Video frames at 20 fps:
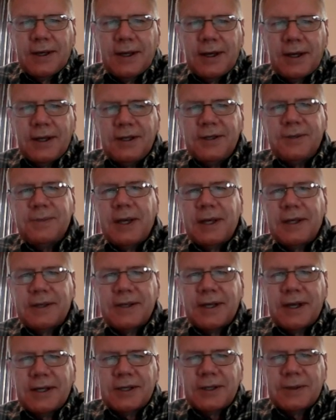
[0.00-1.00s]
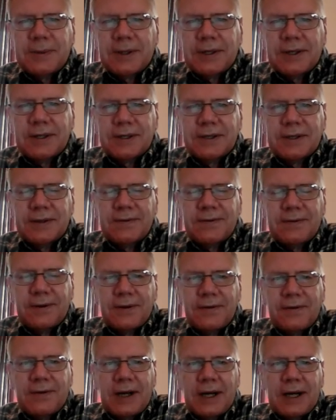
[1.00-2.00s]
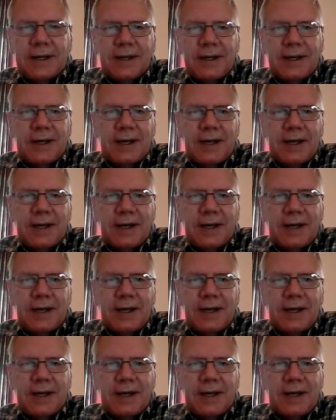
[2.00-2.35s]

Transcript: And this makes sense because if we fired at